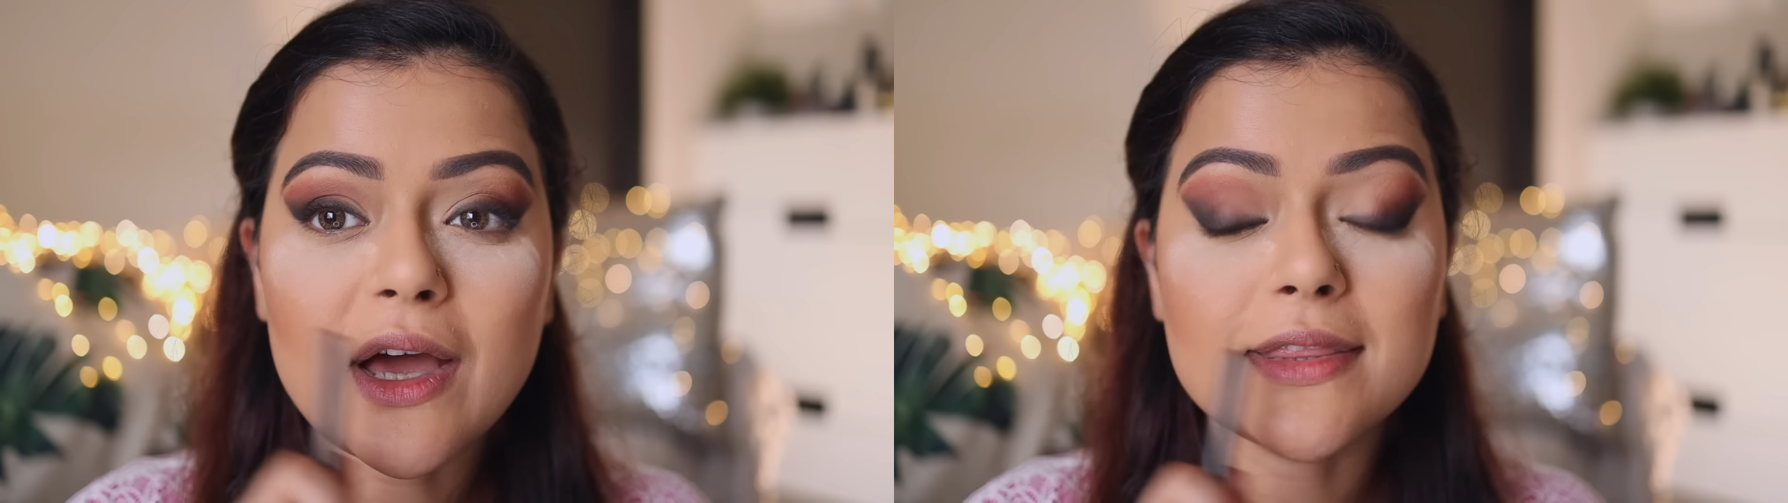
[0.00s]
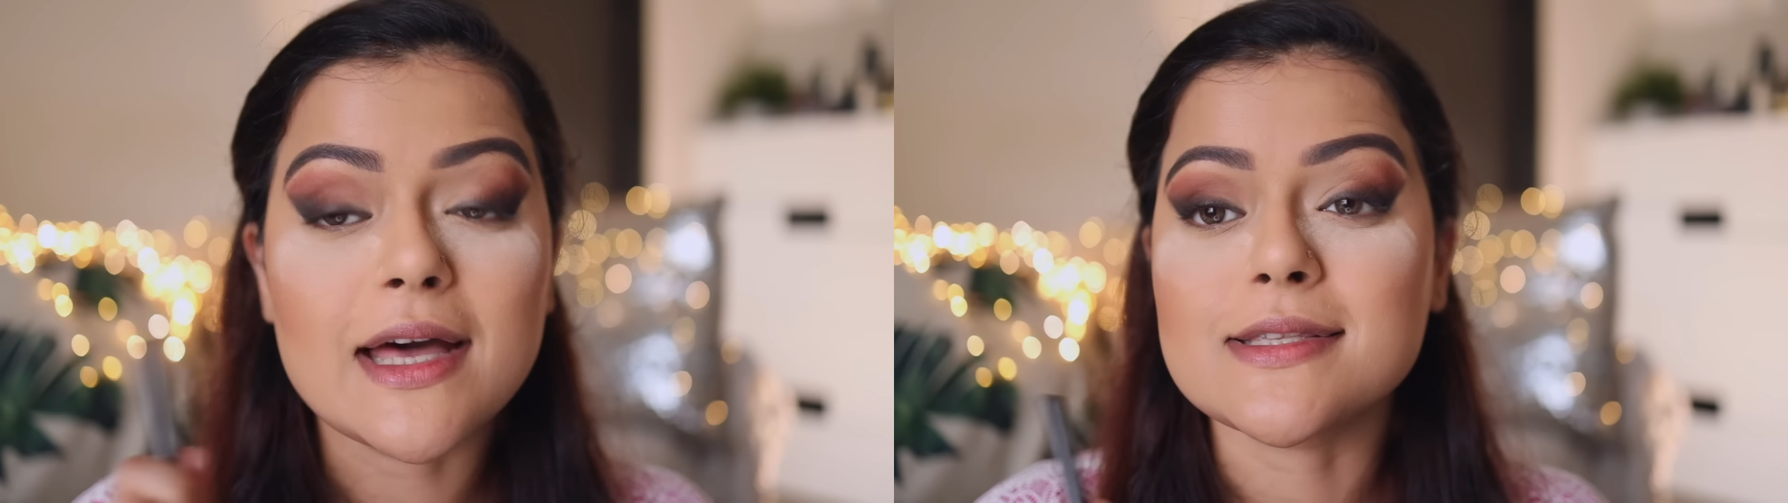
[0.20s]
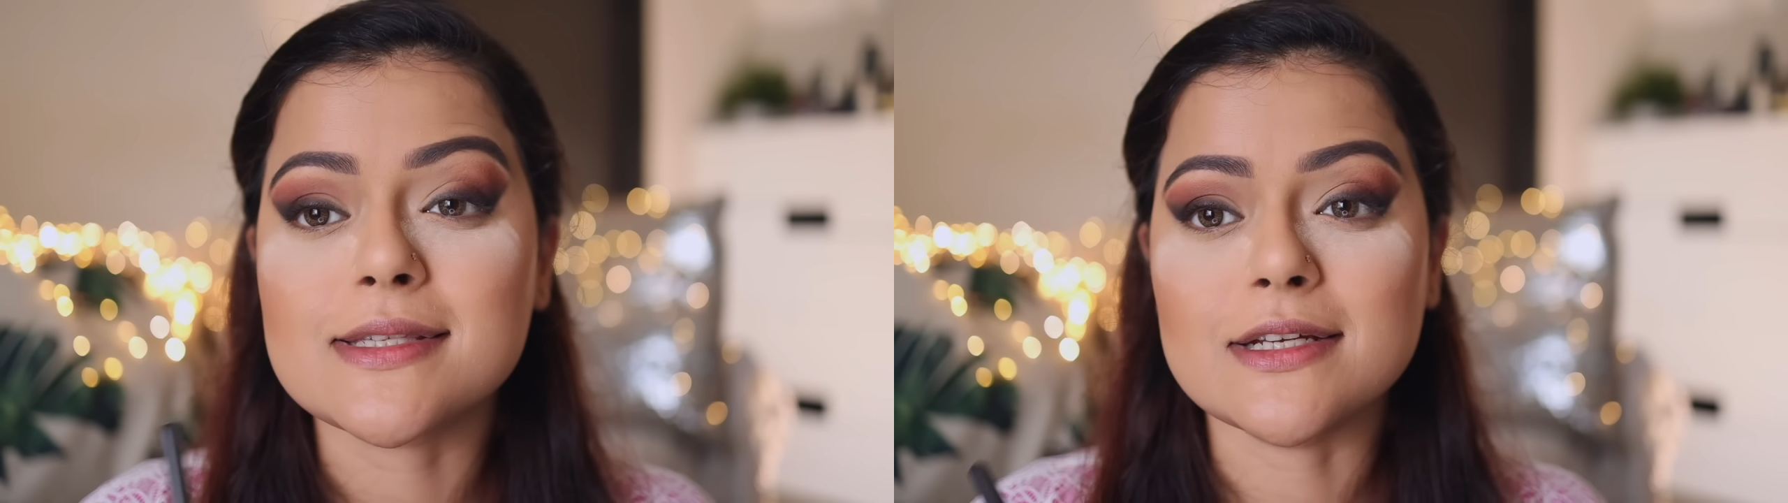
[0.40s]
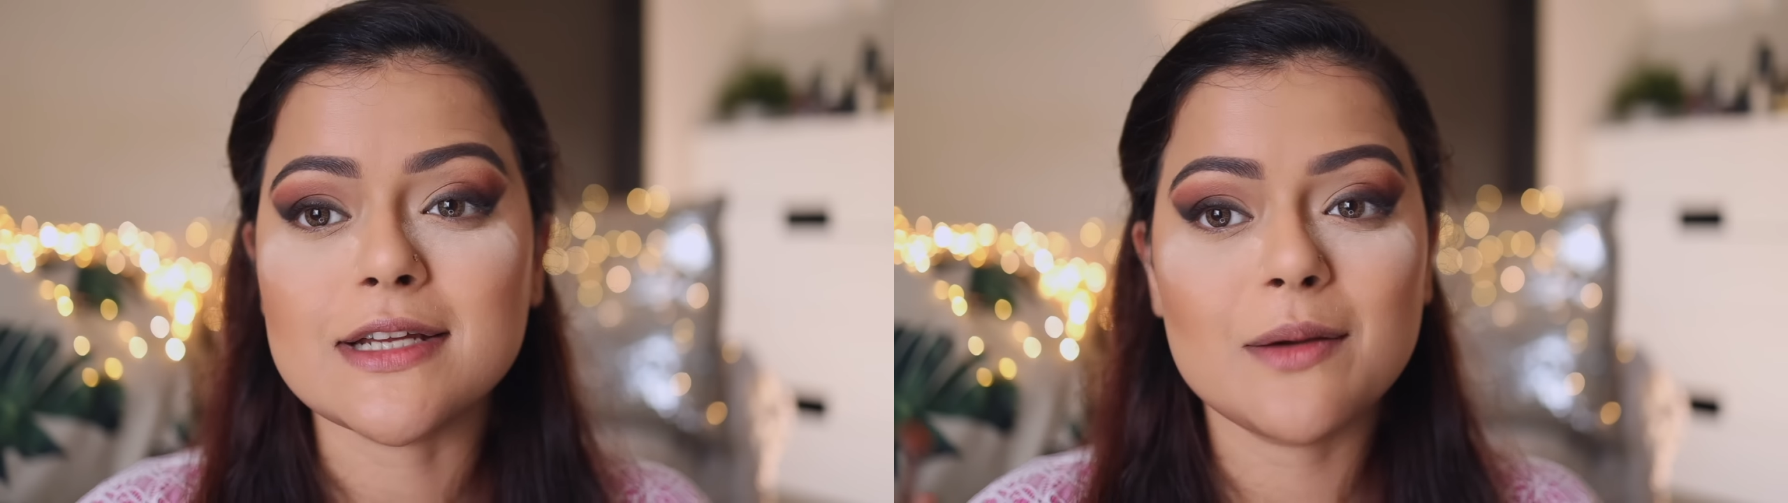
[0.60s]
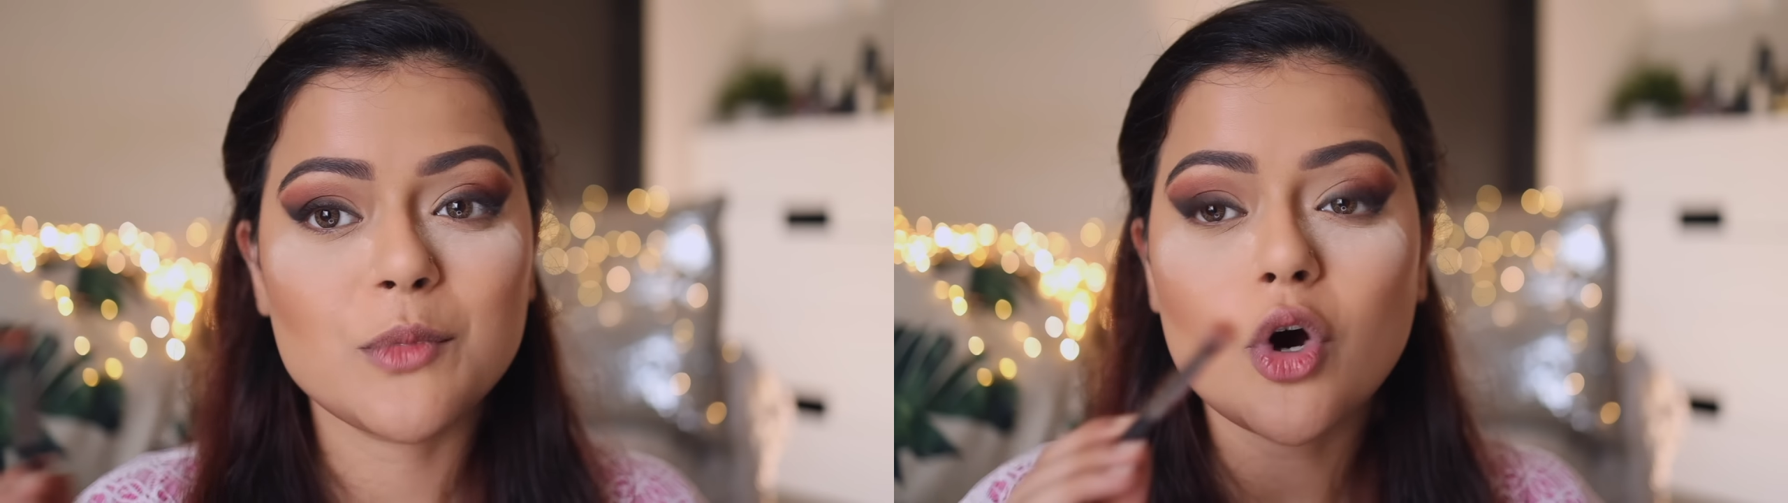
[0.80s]
And that's it.
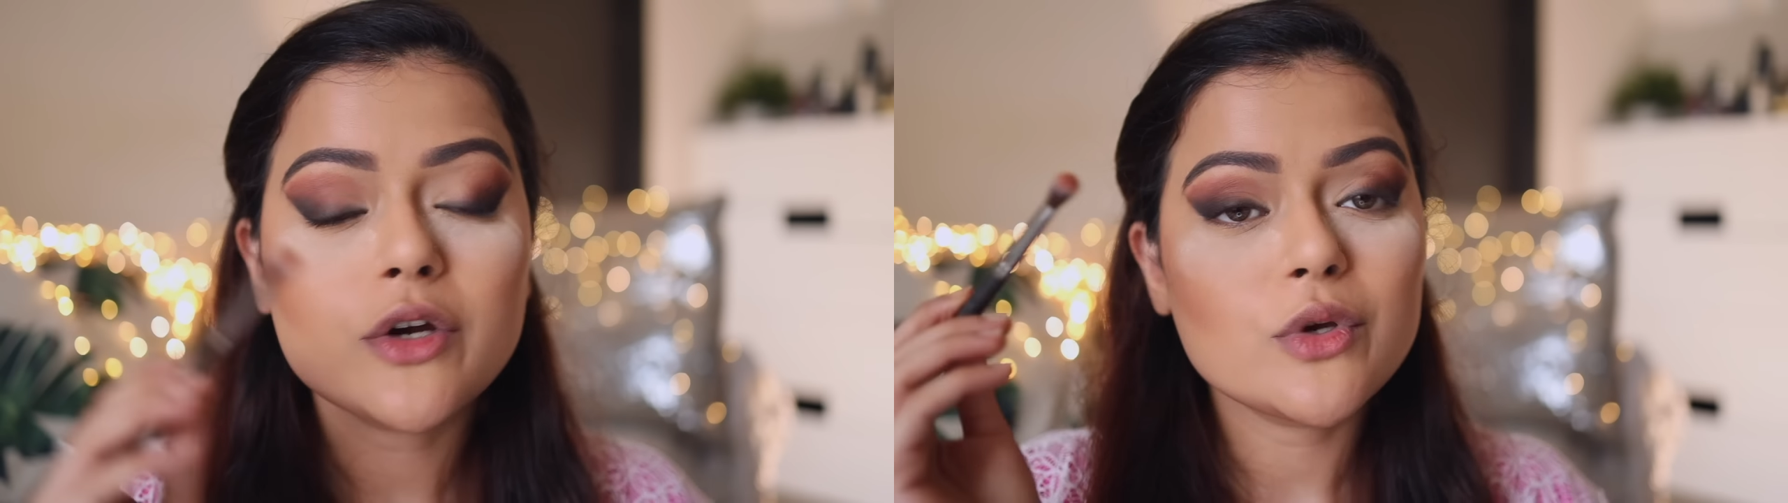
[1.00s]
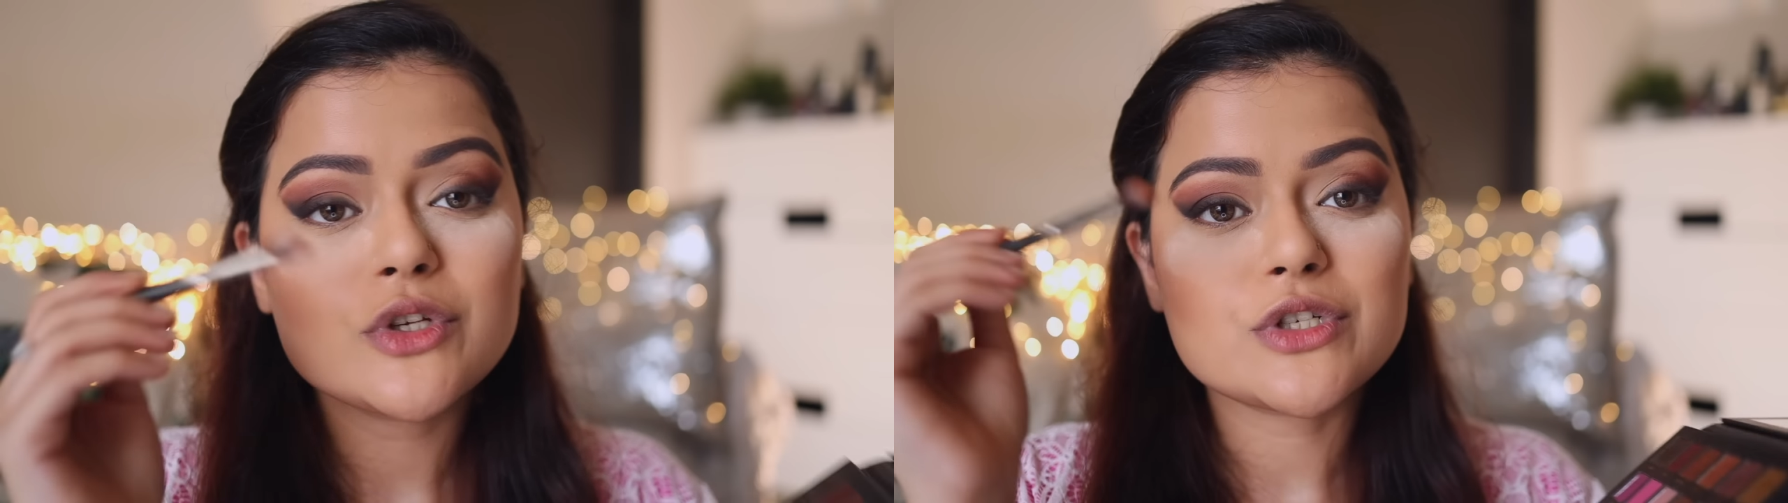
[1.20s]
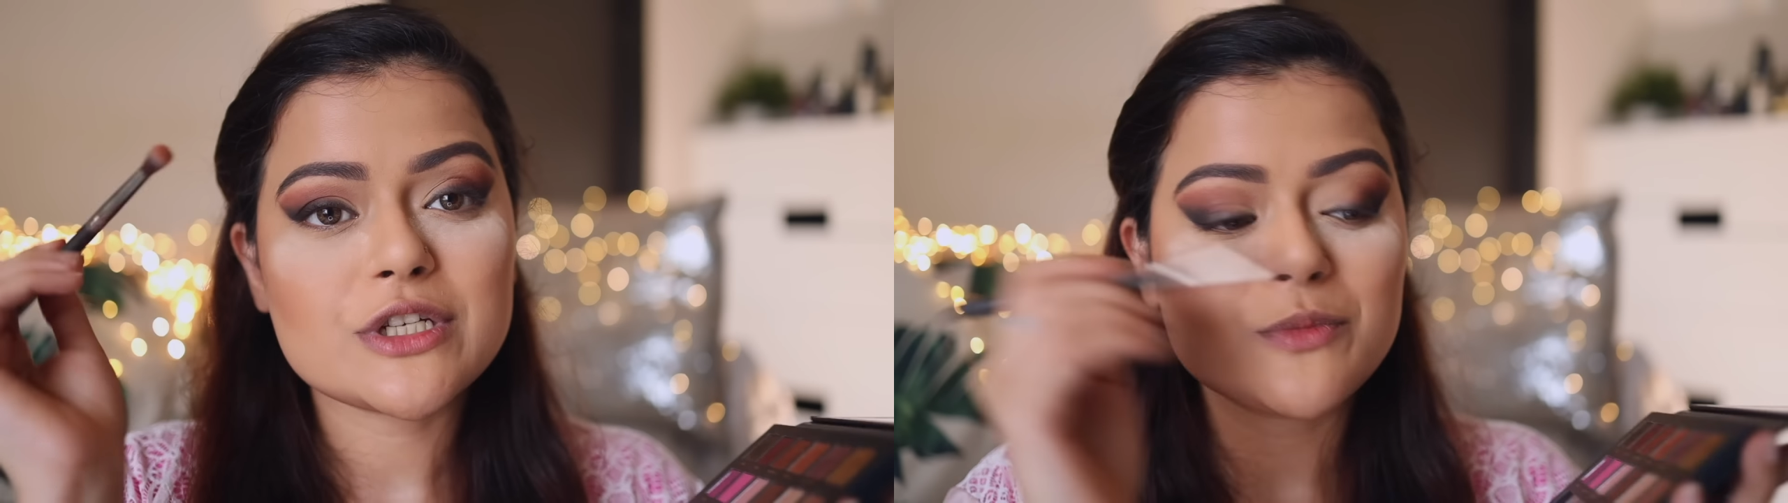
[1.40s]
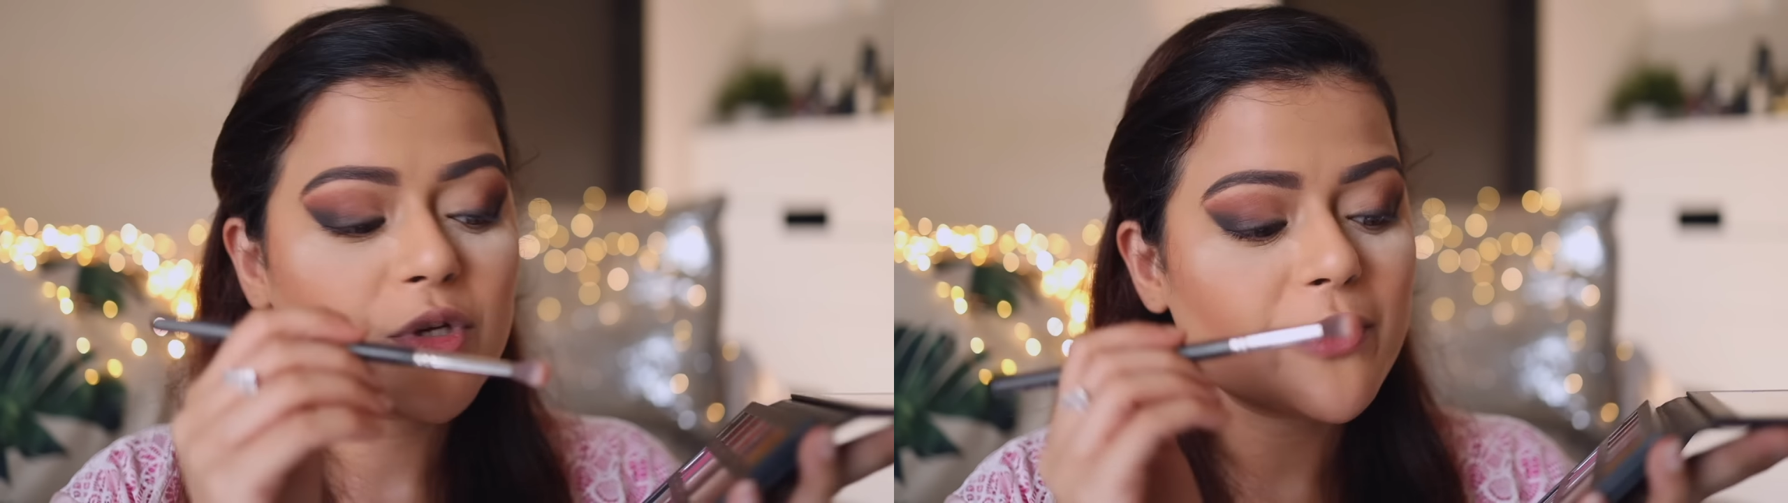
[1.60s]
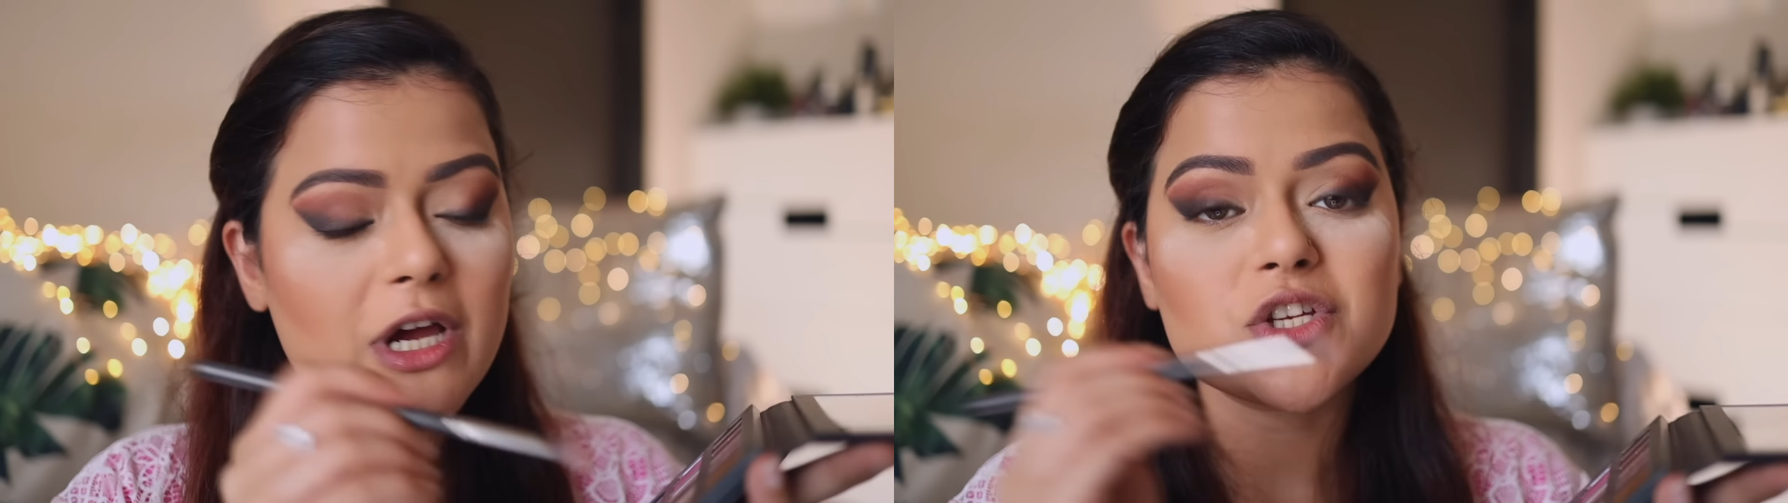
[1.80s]
I'm not going to dip
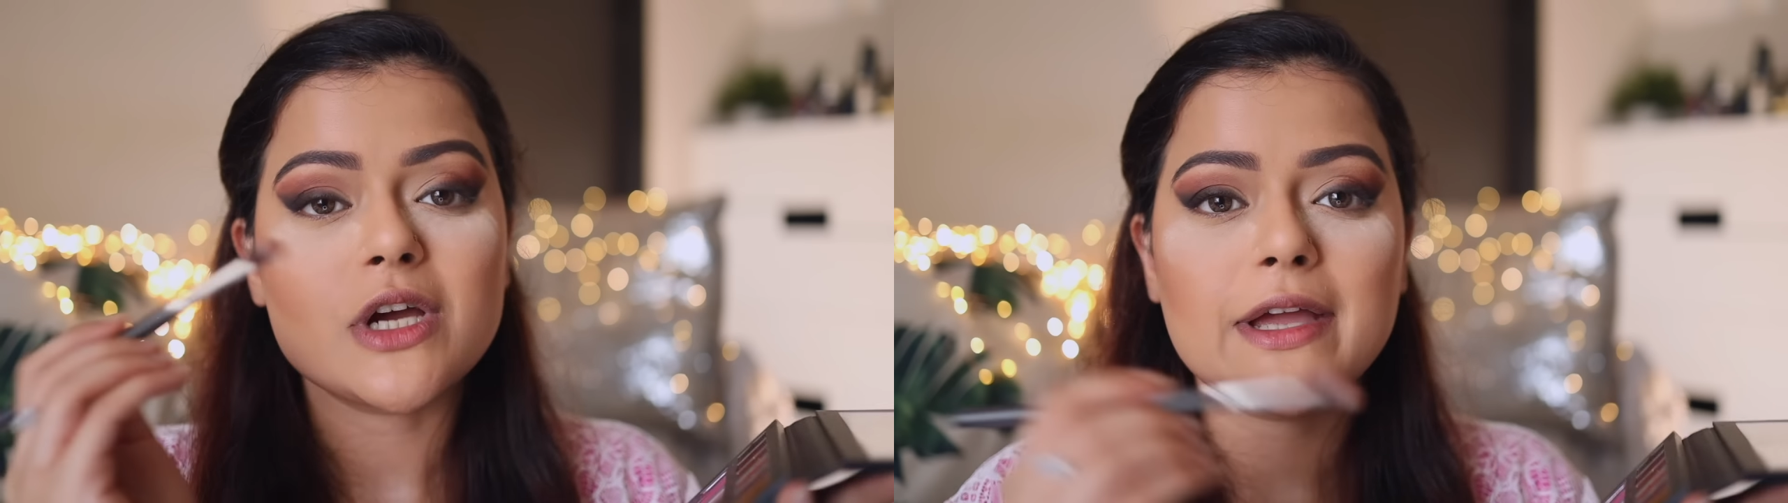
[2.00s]
the brush